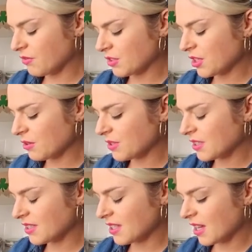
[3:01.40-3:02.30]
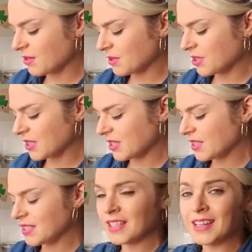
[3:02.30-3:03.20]
for toasted
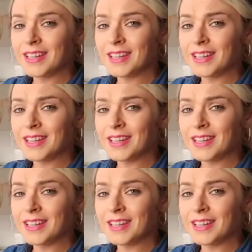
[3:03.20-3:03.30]
sandwiches,